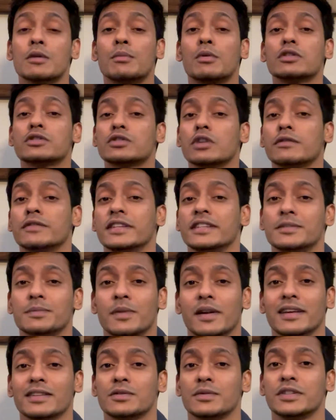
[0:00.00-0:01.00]
most of these
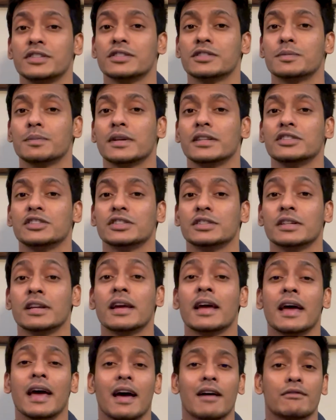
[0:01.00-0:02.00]
brands we just mentioned
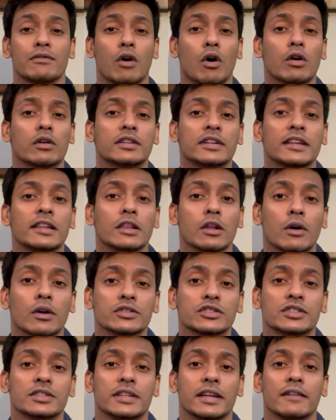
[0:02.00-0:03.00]
have already
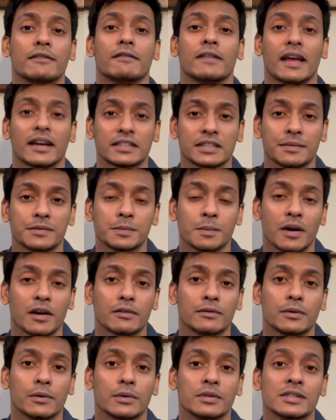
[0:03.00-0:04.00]
launched their flagship
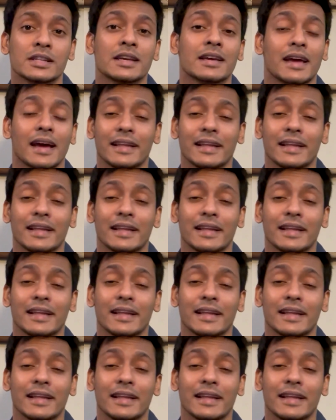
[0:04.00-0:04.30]
smartphones